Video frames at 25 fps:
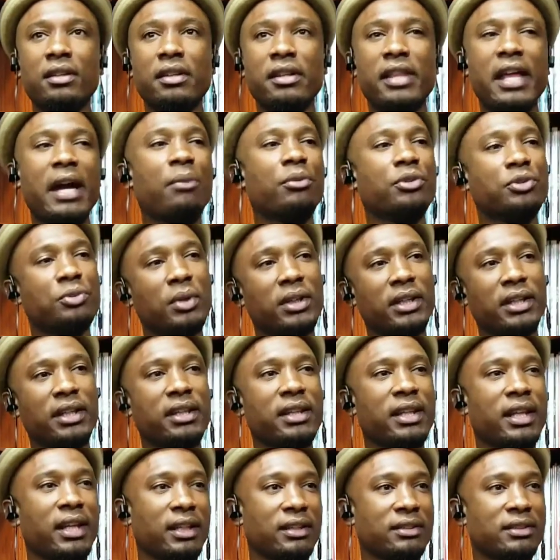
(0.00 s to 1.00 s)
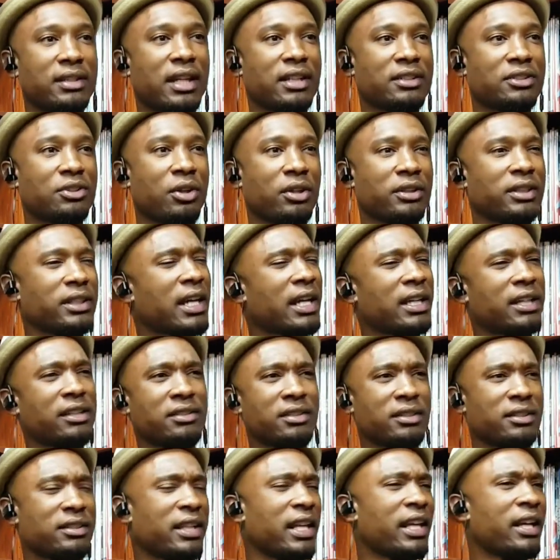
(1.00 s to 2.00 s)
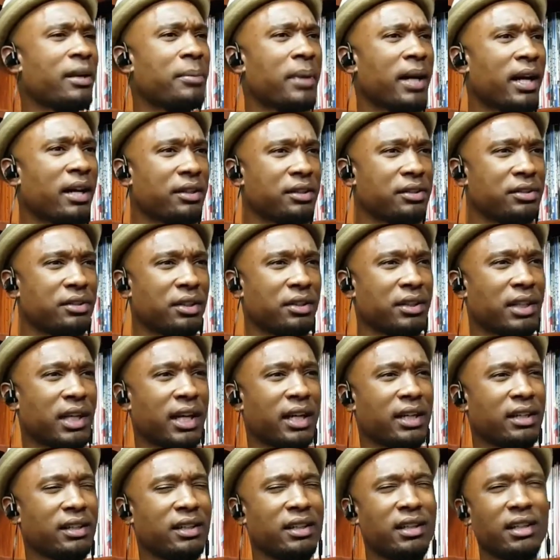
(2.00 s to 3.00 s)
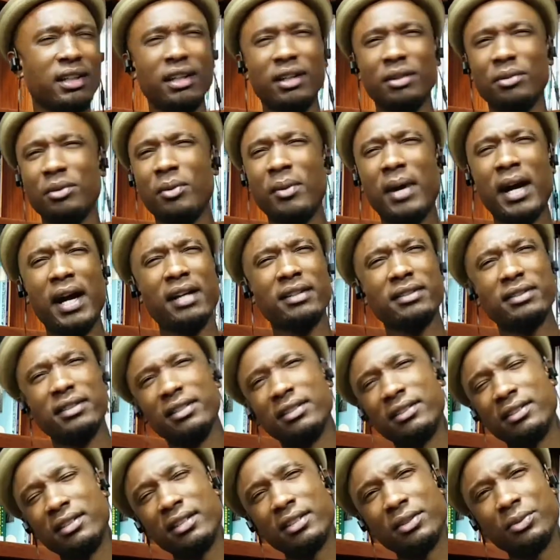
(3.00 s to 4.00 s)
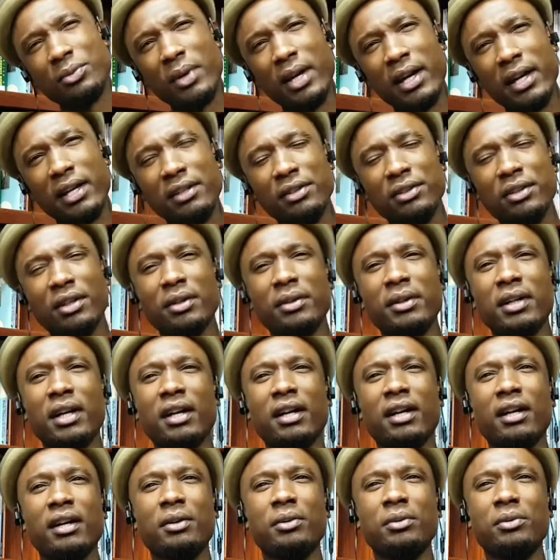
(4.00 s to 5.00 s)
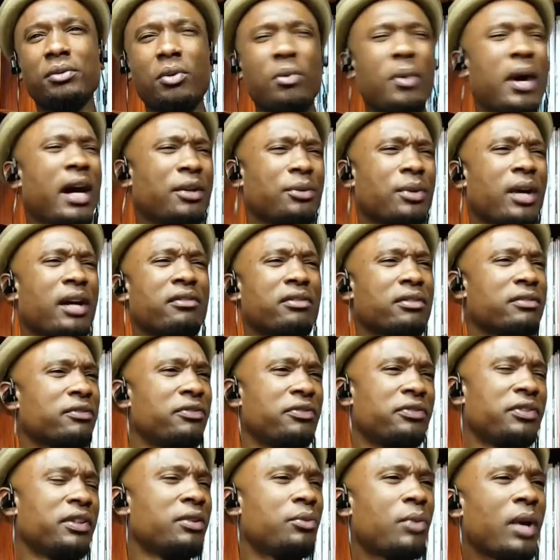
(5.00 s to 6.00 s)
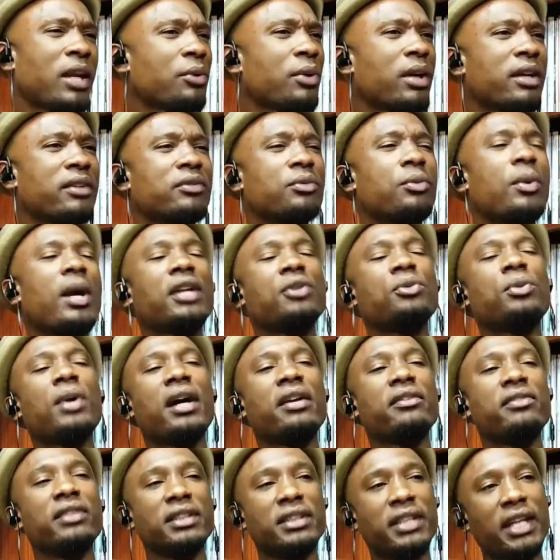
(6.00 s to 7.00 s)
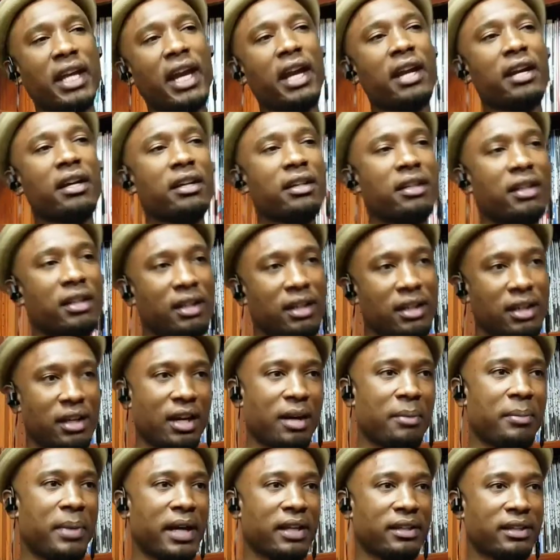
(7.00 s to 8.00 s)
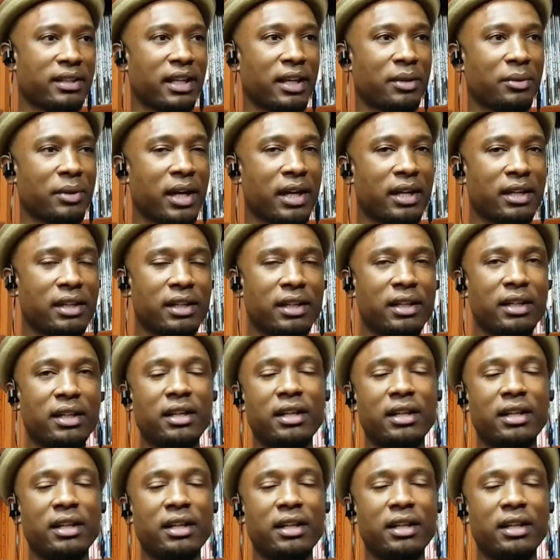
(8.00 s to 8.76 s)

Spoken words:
That was one of the things that I started to kind of just think about, like, why is this way? Well, why do I even care about that, right?